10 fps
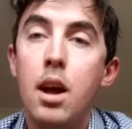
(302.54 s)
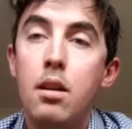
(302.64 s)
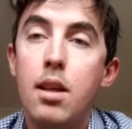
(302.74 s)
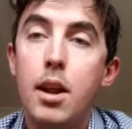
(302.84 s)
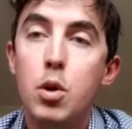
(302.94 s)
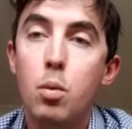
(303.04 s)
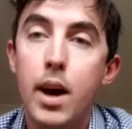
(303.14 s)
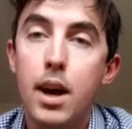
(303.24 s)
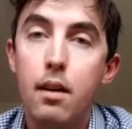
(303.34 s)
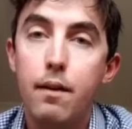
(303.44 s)
intelligent
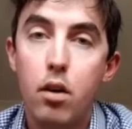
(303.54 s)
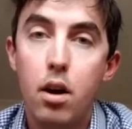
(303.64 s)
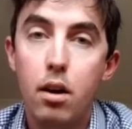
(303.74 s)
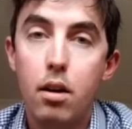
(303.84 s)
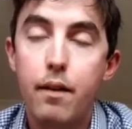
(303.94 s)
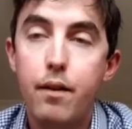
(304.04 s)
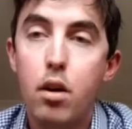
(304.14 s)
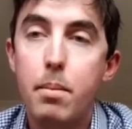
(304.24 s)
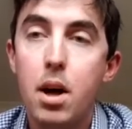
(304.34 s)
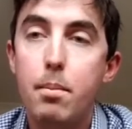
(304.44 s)
way for a, for a
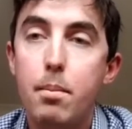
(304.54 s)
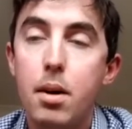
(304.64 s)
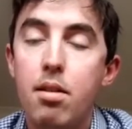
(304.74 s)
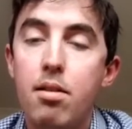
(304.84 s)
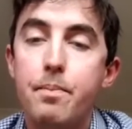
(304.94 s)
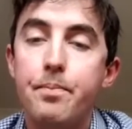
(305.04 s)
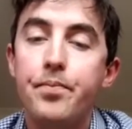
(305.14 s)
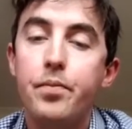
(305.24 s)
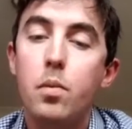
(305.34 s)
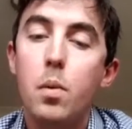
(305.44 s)
purpose.
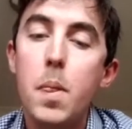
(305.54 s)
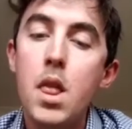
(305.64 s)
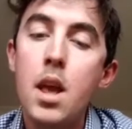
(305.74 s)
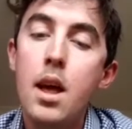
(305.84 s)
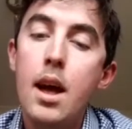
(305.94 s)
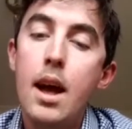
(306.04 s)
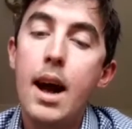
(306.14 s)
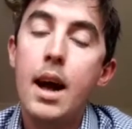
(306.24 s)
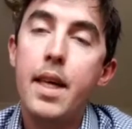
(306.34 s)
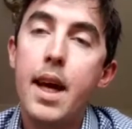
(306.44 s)

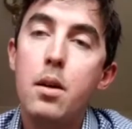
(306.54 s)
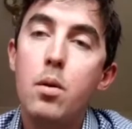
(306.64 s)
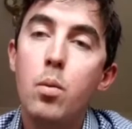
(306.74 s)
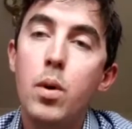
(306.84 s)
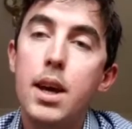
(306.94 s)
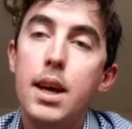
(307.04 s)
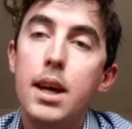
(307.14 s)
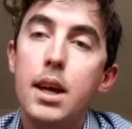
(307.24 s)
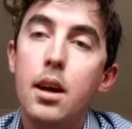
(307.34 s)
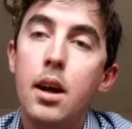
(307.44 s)
And then
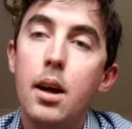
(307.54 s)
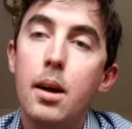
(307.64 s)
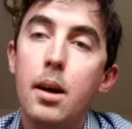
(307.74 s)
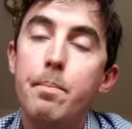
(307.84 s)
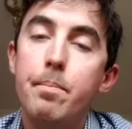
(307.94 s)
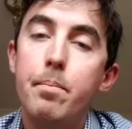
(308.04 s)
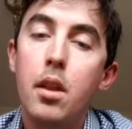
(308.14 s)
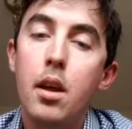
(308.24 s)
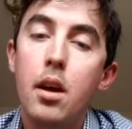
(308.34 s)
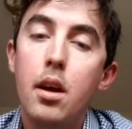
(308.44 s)
we um,
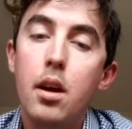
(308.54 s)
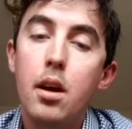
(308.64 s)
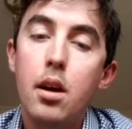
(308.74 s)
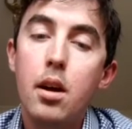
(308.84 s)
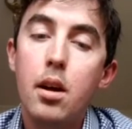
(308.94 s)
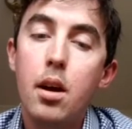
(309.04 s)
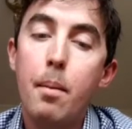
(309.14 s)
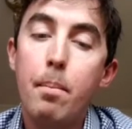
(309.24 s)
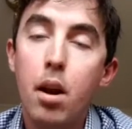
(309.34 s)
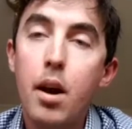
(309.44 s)

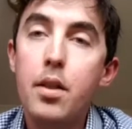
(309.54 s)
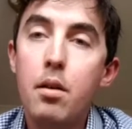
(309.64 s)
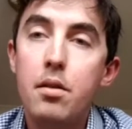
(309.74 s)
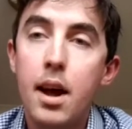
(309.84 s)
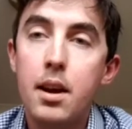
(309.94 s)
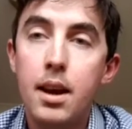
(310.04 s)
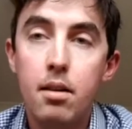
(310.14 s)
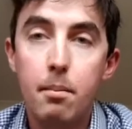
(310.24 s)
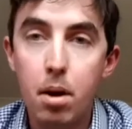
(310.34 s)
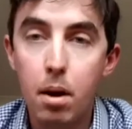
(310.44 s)
apply those techniques
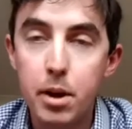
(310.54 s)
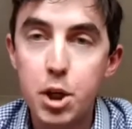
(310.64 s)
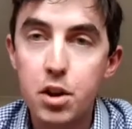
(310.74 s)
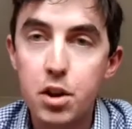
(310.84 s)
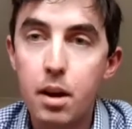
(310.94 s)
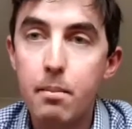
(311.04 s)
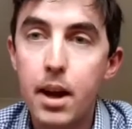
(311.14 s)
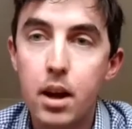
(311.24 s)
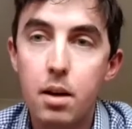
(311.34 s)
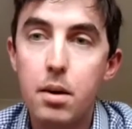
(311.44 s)
and publish them
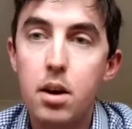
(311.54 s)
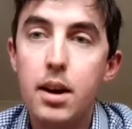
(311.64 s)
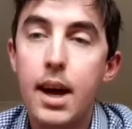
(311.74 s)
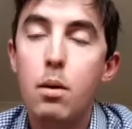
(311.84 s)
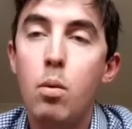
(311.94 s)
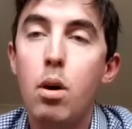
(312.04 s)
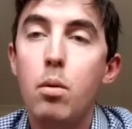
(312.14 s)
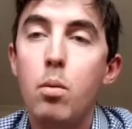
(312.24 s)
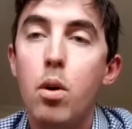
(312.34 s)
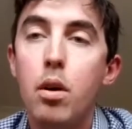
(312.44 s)
and communicate what,
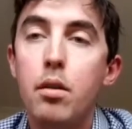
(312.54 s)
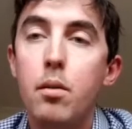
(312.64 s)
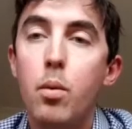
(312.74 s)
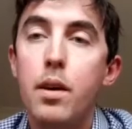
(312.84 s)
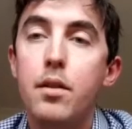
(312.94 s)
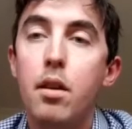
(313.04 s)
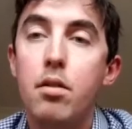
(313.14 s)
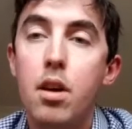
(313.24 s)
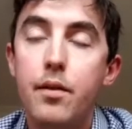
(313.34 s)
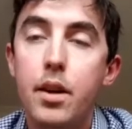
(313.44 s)
what we've
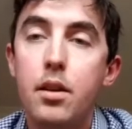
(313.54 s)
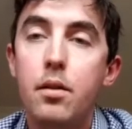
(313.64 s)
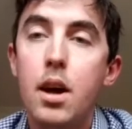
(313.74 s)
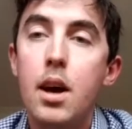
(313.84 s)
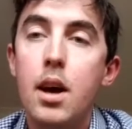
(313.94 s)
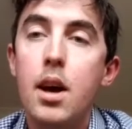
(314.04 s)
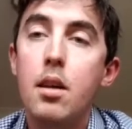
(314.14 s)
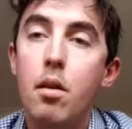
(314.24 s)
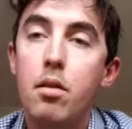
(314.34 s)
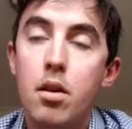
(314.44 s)
discovered.
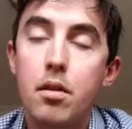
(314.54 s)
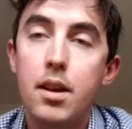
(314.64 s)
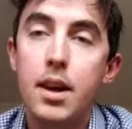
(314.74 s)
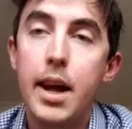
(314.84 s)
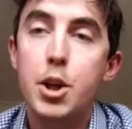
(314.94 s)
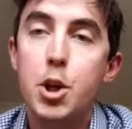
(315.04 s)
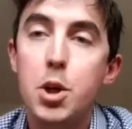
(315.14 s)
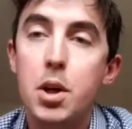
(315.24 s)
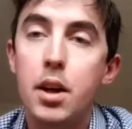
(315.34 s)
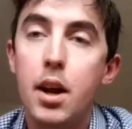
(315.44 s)
So it's cutting
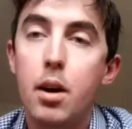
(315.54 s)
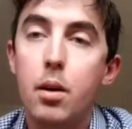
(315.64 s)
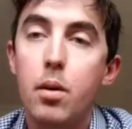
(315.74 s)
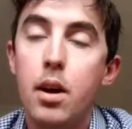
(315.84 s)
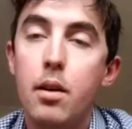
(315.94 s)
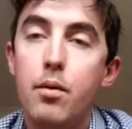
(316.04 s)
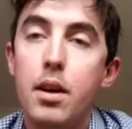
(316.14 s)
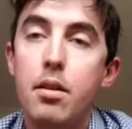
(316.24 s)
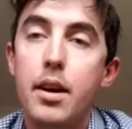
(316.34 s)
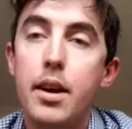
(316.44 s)
edge, you know, uh,
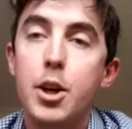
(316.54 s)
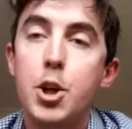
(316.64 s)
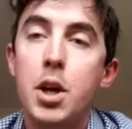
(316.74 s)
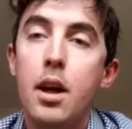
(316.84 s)
research.